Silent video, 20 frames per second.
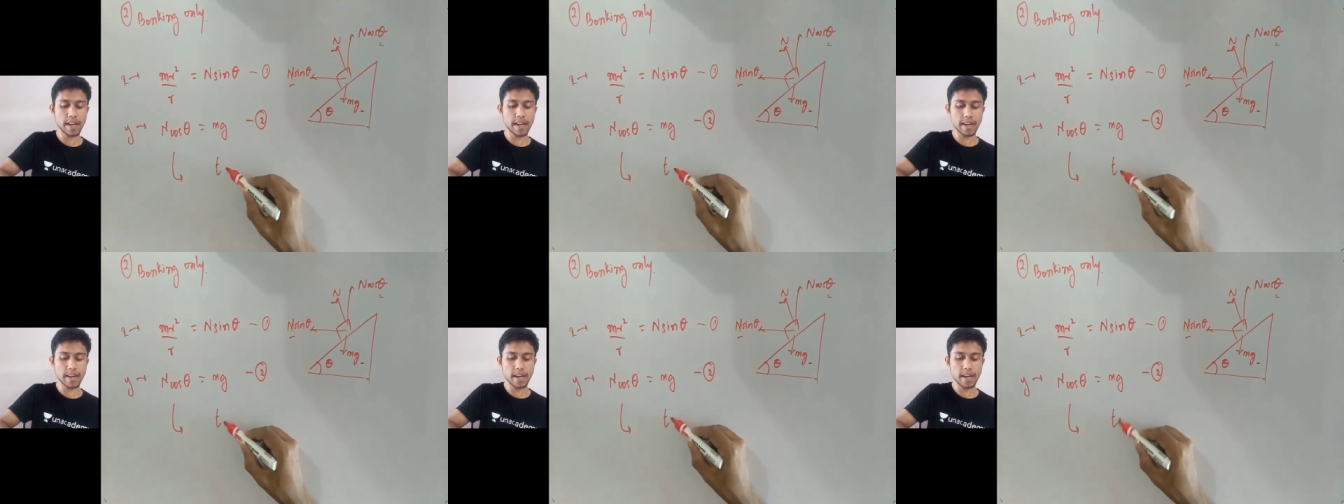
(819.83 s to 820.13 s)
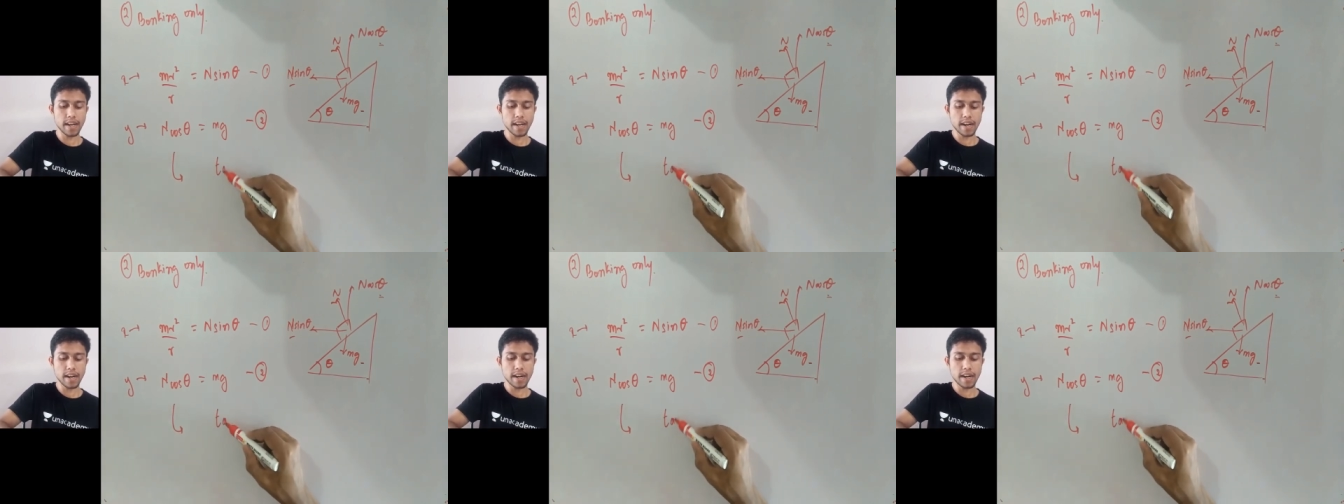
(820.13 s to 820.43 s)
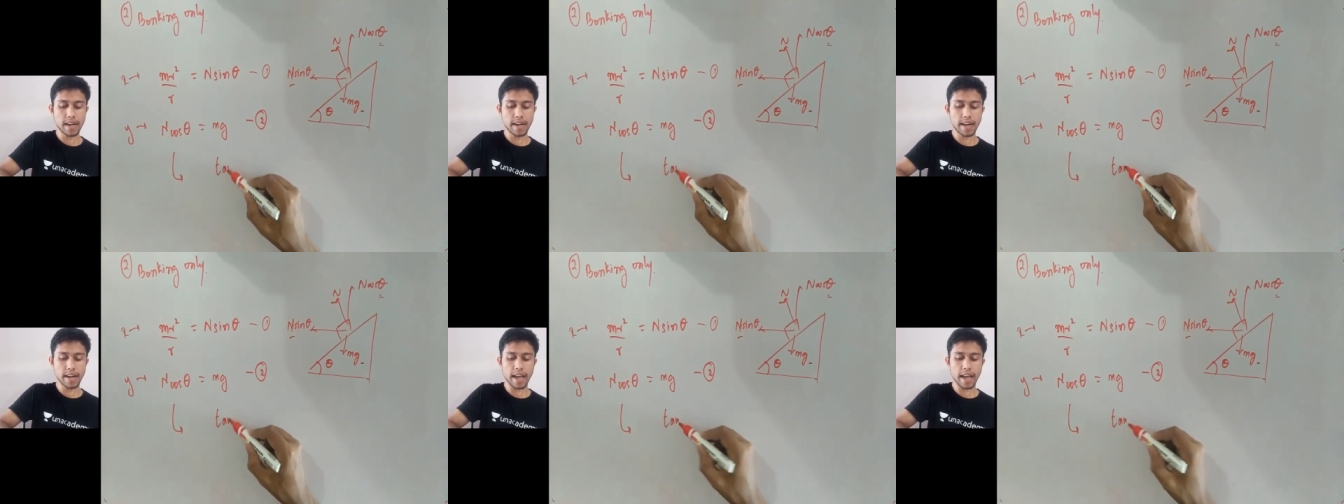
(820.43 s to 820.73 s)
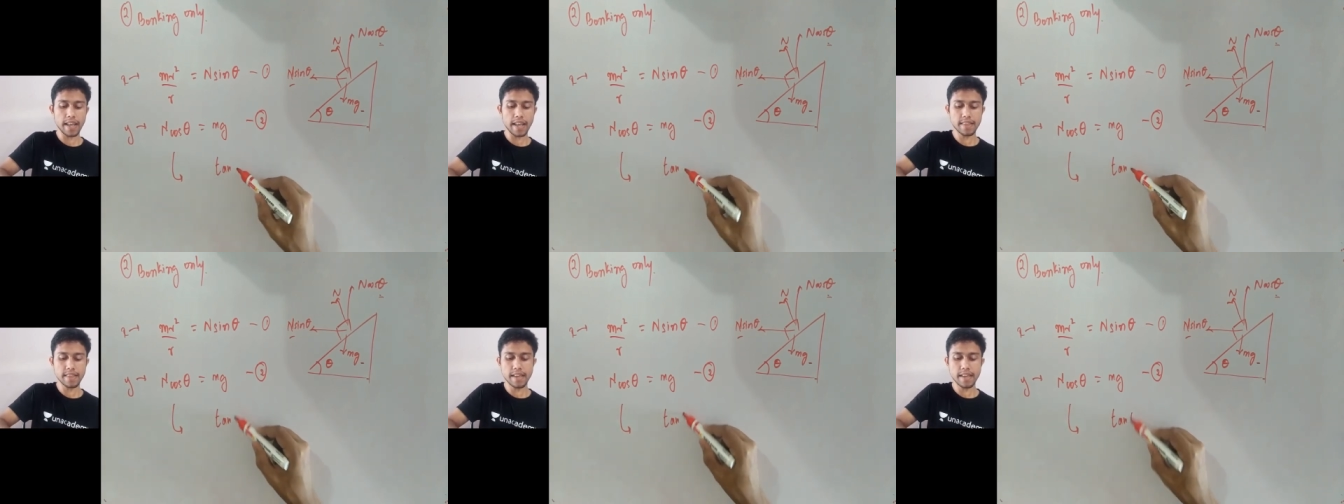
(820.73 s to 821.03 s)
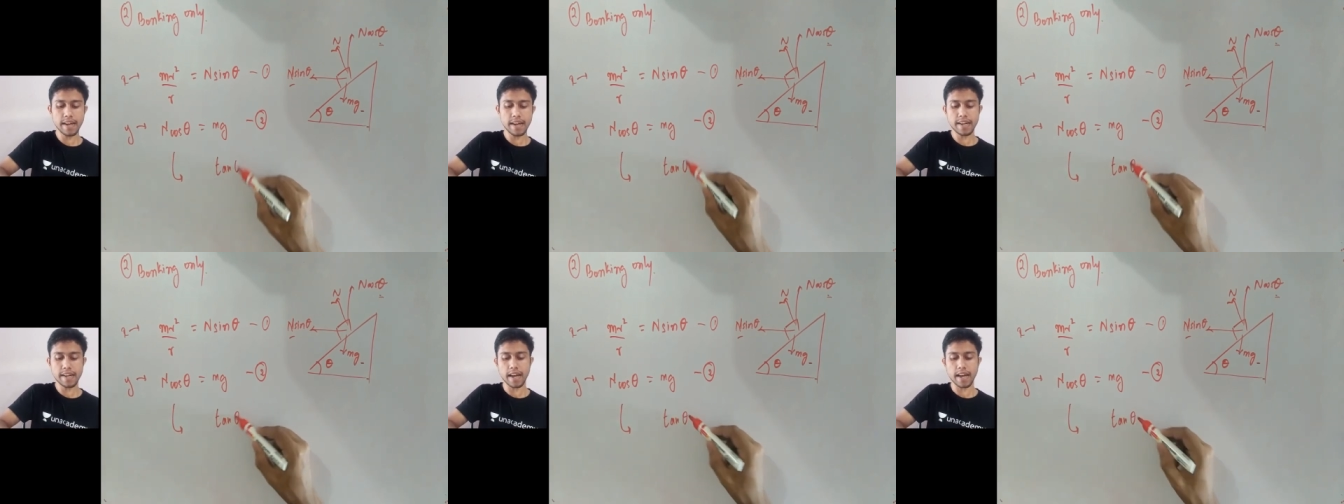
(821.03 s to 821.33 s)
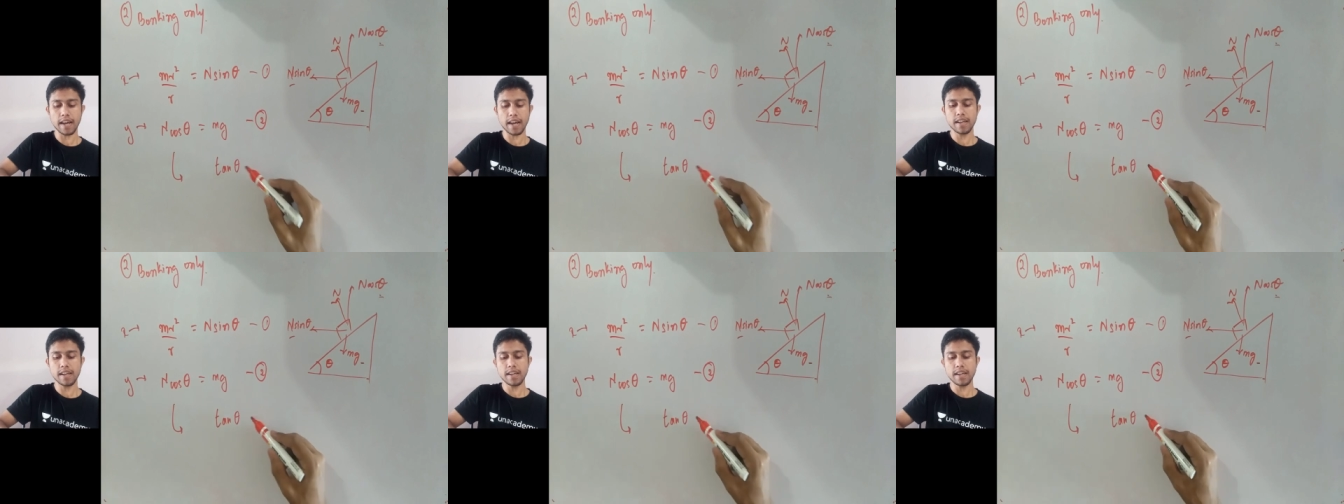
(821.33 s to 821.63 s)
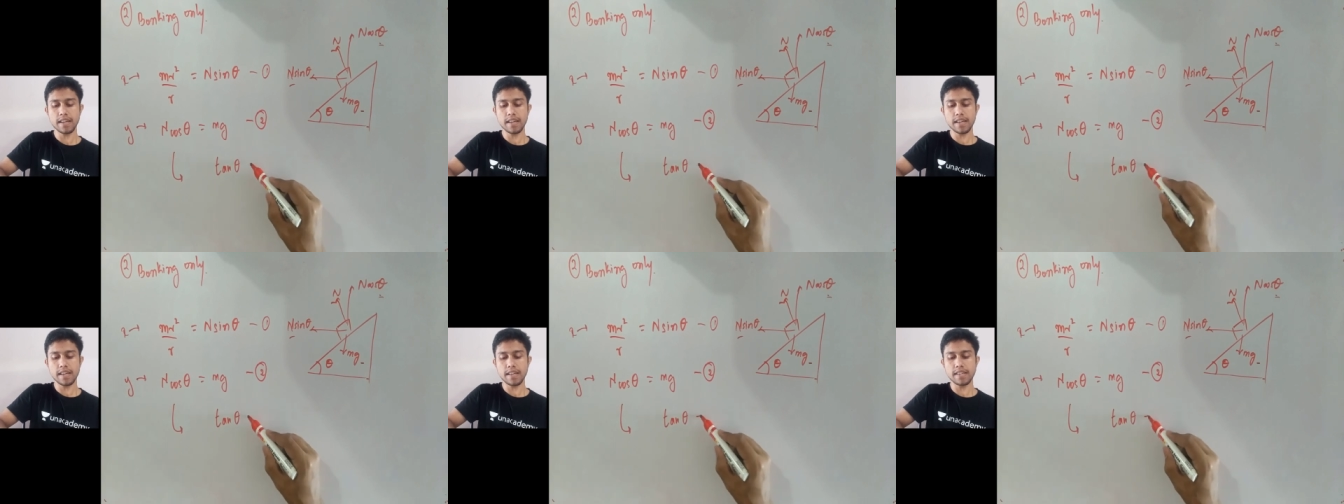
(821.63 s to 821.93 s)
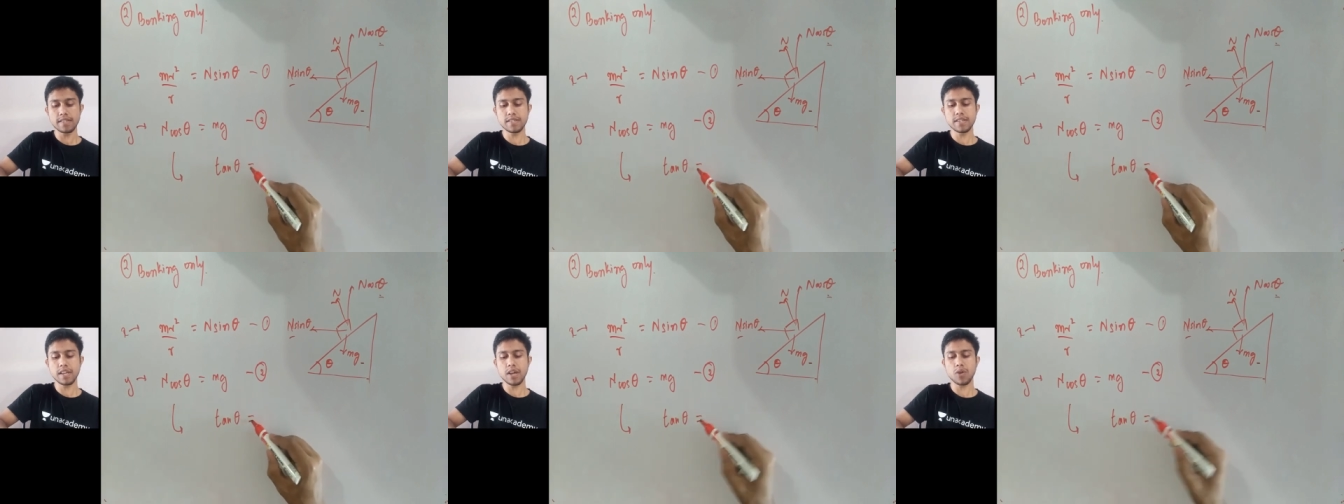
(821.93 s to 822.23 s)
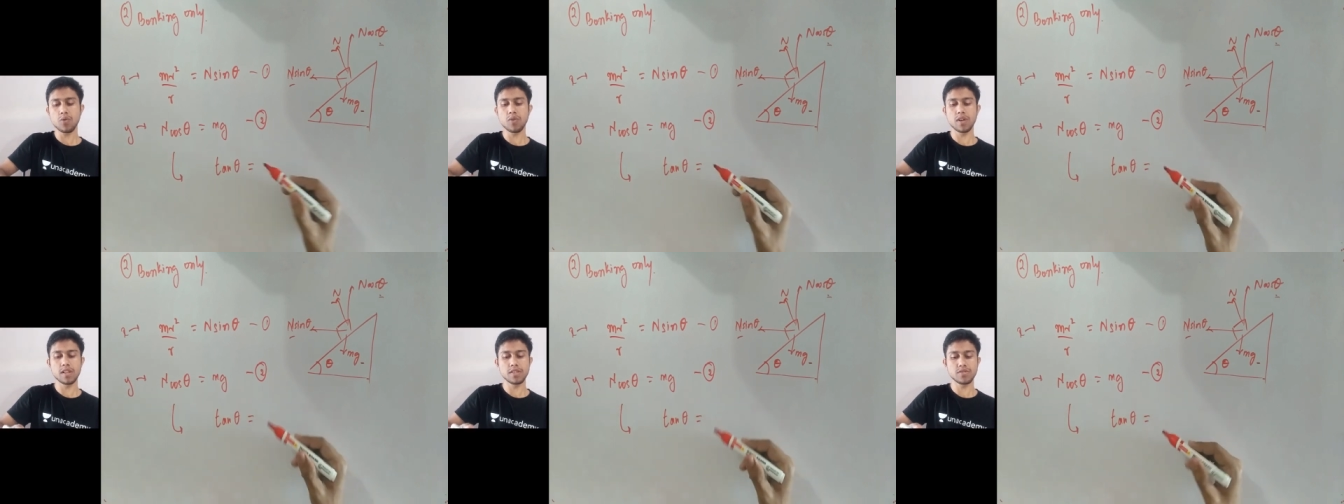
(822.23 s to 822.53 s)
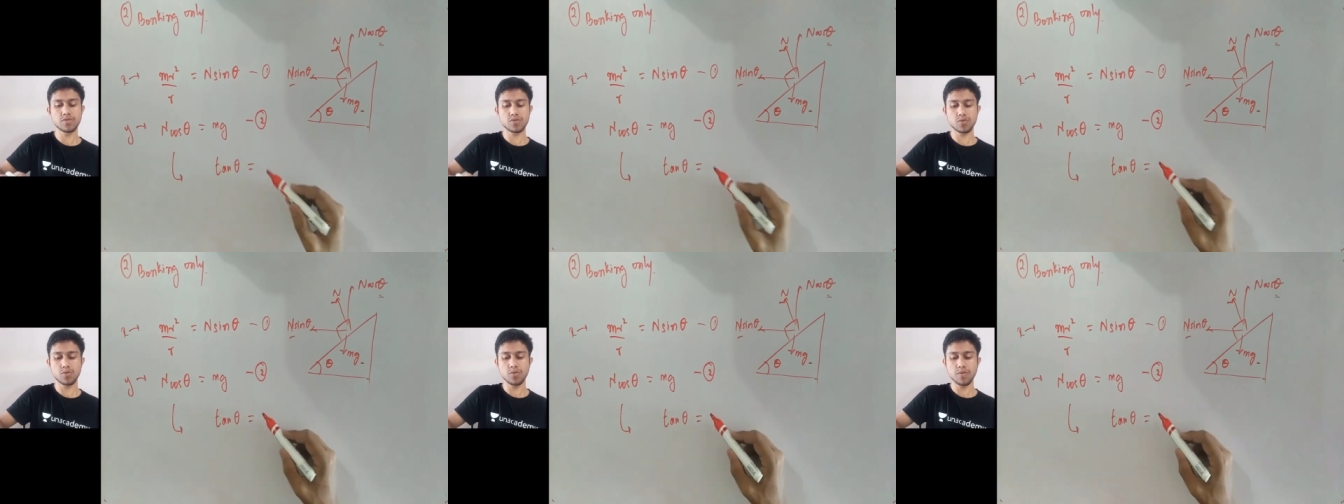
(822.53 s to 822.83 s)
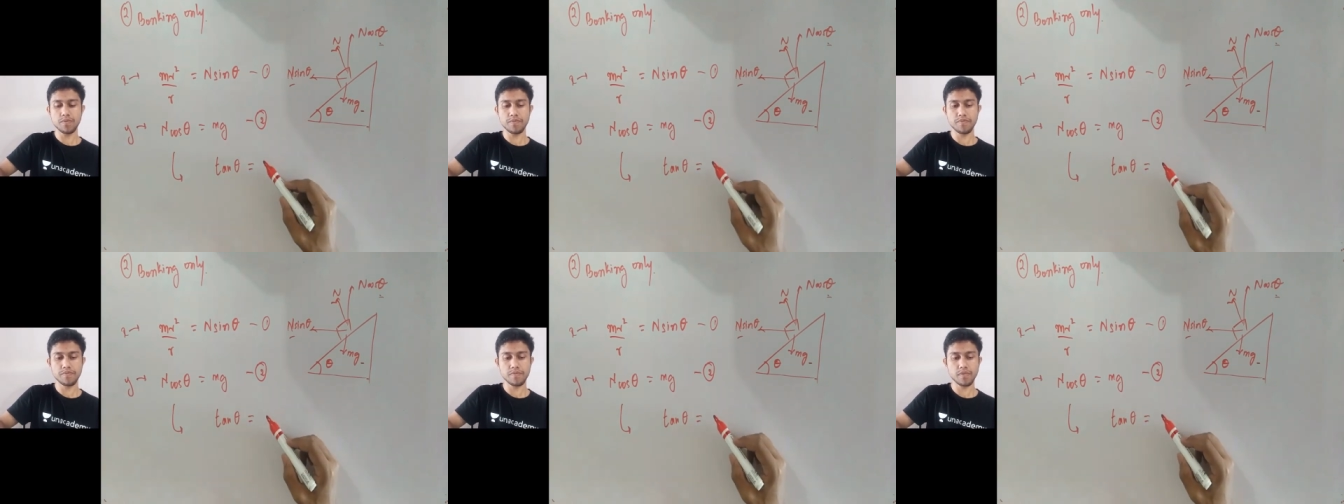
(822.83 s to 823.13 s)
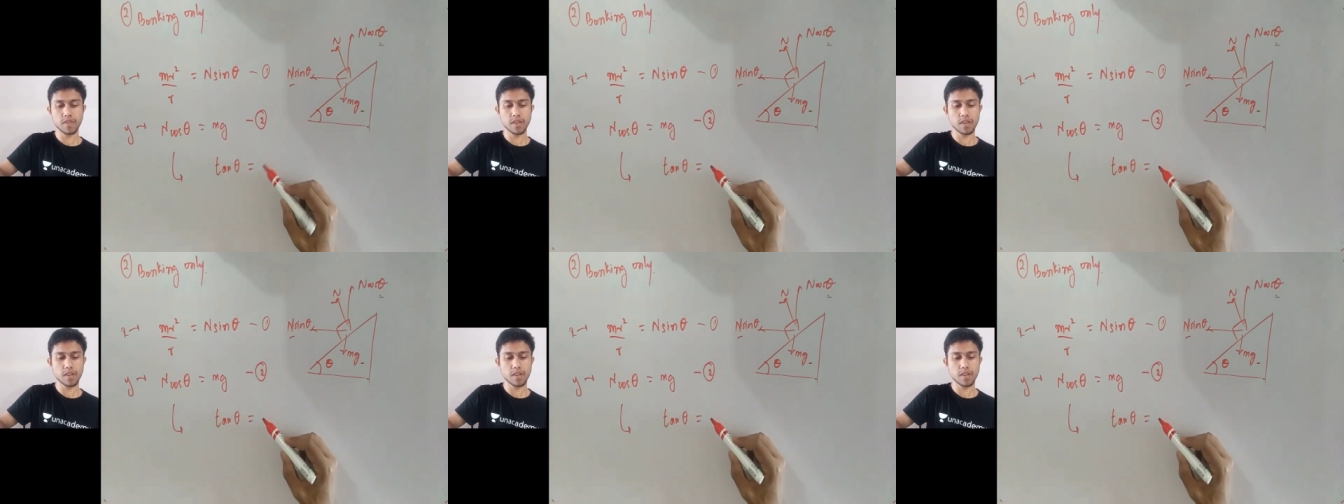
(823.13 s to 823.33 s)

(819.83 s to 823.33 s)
So I'll get tan theta is equals to